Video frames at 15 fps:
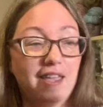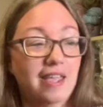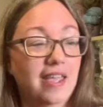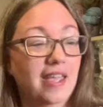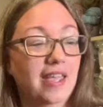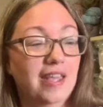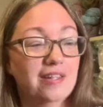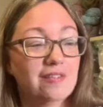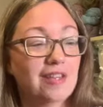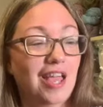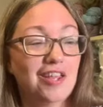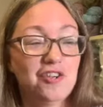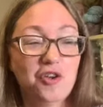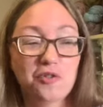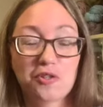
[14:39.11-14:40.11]
And I
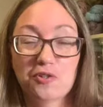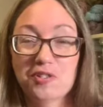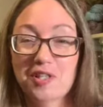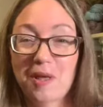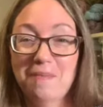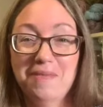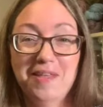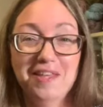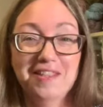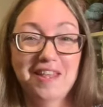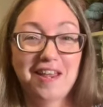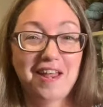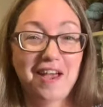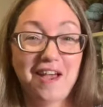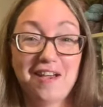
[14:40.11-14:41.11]
know there's something
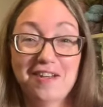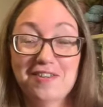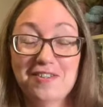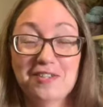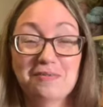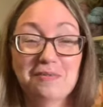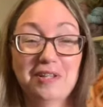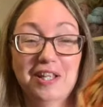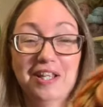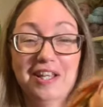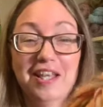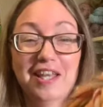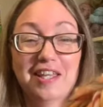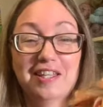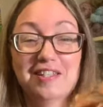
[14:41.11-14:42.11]
that I just really
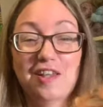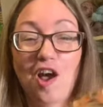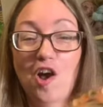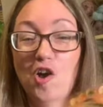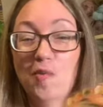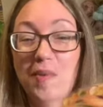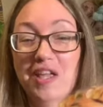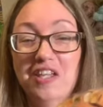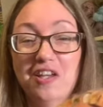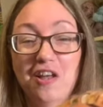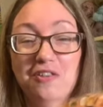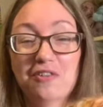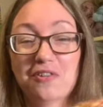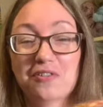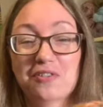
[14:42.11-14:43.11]
like. It's all my
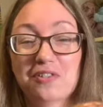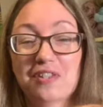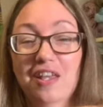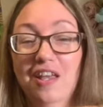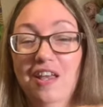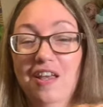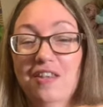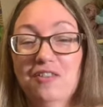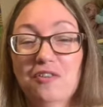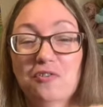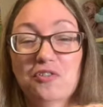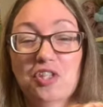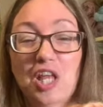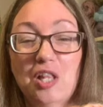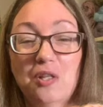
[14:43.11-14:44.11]
colors. There's
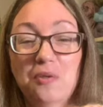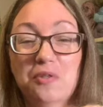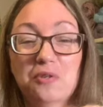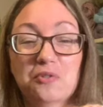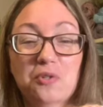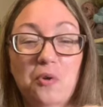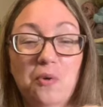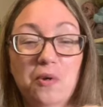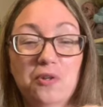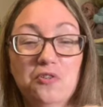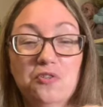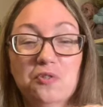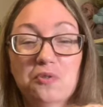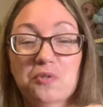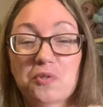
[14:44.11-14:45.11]
yellow, there's orange,
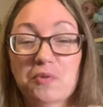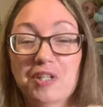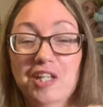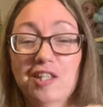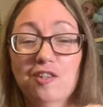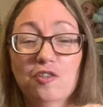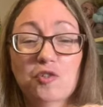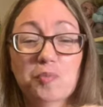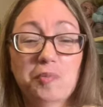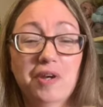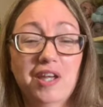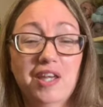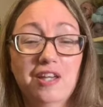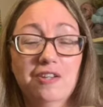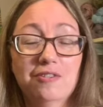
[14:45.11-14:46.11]
there's green, there's
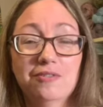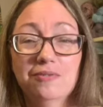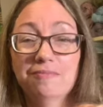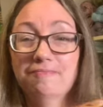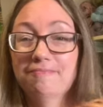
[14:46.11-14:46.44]
brown.